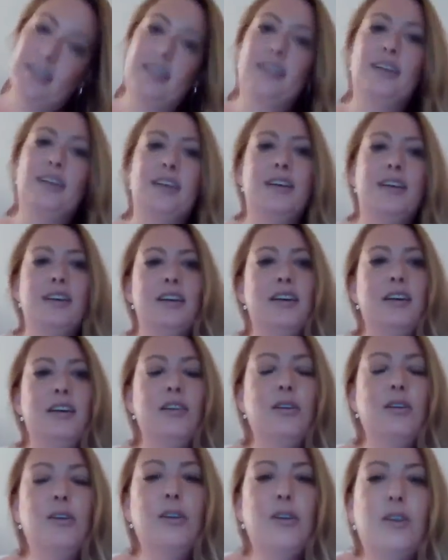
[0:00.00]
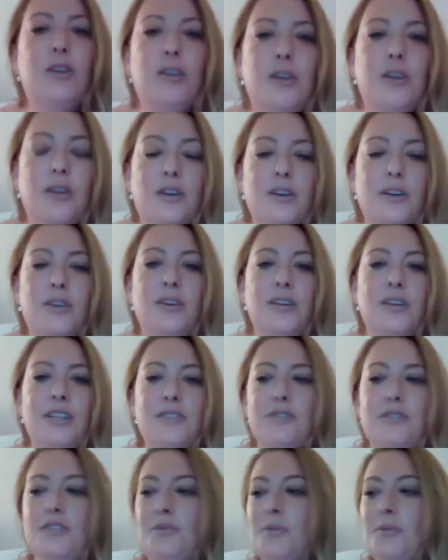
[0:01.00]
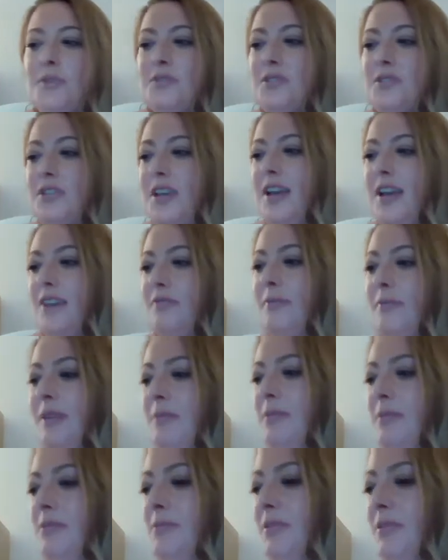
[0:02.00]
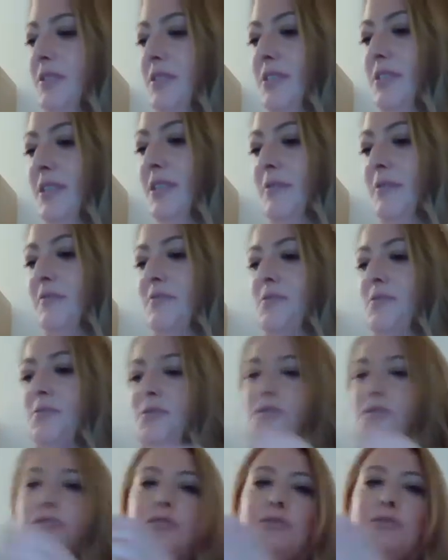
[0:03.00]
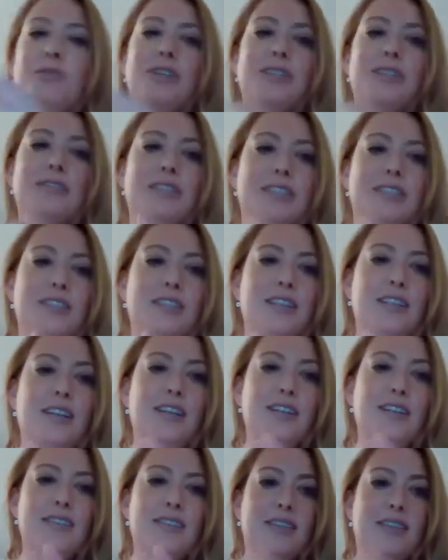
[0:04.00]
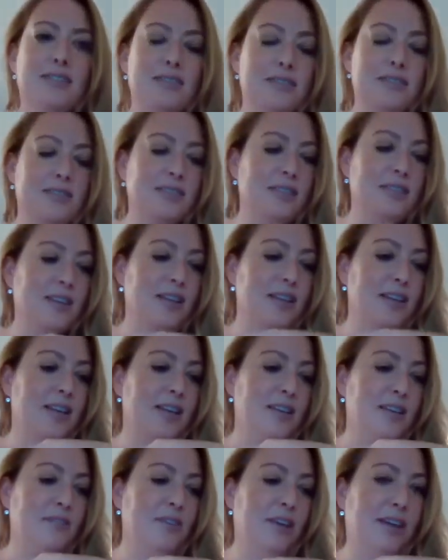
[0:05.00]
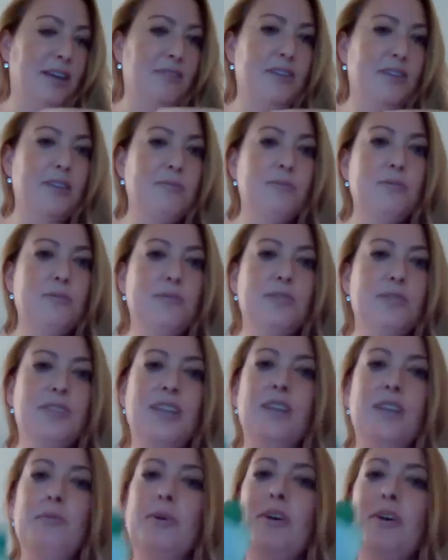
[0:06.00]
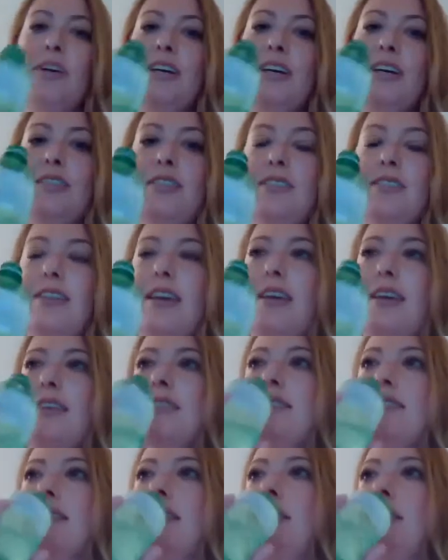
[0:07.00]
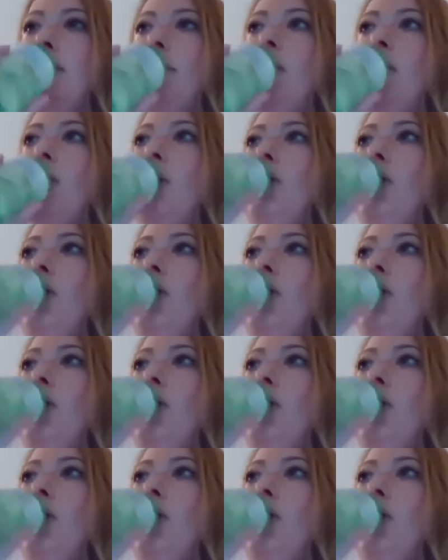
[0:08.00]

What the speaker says: And if you want to have, maybe you want a sip of water as well, actually, because that's, if you have any water nearby, just take a sip.